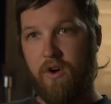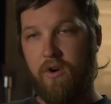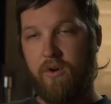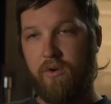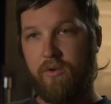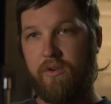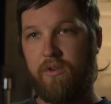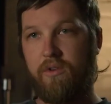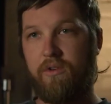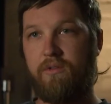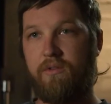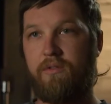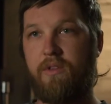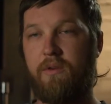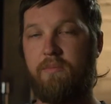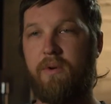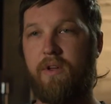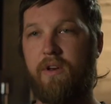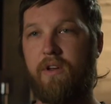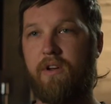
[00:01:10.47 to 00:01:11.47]
own,
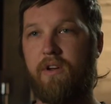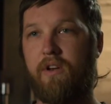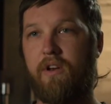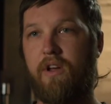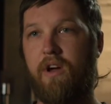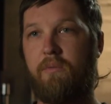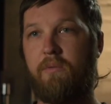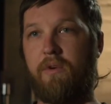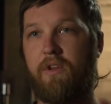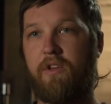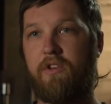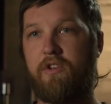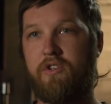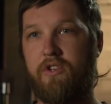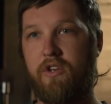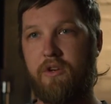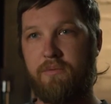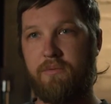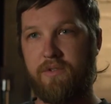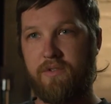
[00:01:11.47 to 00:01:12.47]
depending on how many
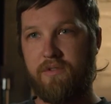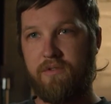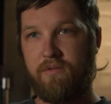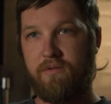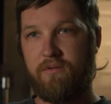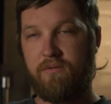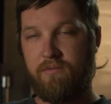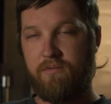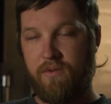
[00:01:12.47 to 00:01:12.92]
ships